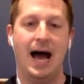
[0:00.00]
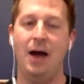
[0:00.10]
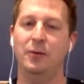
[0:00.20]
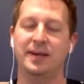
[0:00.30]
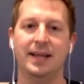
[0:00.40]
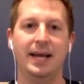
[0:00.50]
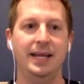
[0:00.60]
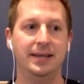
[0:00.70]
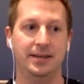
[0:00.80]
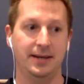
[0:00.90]
I was let
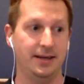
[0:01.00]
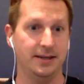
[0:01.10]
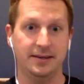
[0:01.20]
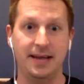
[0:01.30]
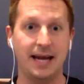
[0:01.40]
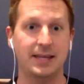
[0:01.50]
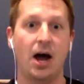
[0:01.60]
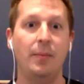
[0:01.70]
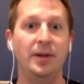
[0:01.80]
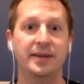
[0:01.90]
into Zach
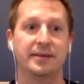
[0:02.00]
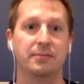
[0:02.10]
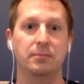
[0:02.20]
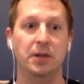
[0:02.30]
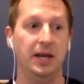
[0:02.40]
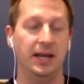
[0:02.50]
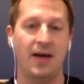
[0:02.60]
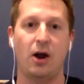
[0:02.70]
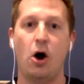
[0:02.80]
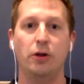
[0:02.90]
Thomas getting
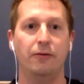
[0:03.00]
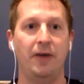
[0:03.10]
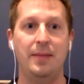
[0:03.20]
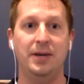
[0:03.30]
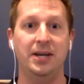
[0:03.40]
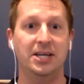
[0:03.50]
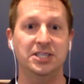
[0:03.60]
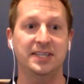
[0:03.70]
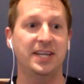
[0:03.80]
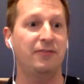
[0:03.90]
that Hall of Fame
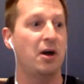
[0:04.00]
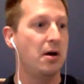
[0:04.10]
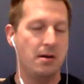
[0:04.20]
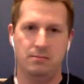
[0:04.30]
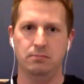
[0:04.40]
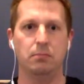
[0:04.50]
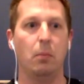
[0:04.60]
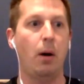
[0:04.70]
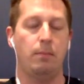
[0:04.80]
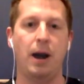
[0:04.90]
induction stuff
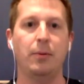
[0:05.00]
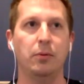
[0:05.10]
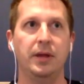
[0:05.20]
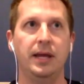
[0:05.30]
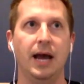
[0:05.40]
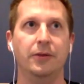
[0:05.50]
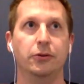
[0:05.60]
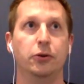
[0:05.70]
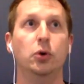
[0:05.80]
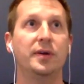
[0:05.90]
probably
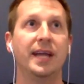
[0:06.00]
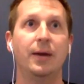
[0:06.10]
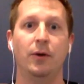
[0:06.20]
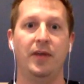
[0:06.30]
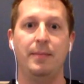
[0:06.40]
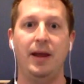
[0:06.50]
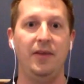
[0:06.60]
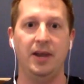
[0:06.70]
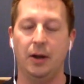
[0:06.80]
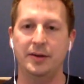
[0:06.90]
on Tuesday when they made
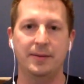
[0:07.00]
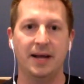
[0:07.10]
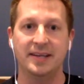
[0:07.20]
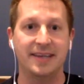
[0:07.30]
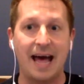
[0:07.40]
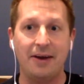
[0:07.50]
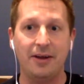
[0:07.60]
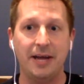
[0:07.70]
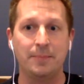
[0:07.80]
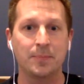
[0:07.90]
the announcement on
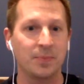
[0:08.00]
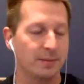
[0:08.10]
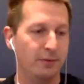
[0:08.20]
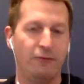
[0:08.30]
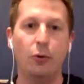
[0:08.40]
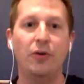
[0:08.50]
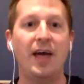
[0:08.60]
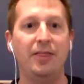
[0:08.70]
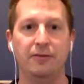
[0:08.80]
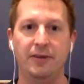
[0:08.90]
Saturday. Before
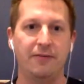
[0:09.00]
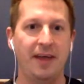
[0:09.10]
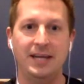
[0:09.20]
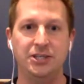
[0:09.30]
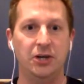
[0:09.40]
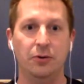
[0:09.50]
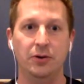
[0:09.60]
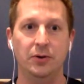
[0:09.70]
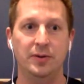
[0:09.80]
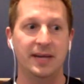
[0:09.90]
that, the Vic Fangio
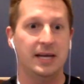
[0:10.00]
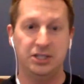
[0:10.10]
news.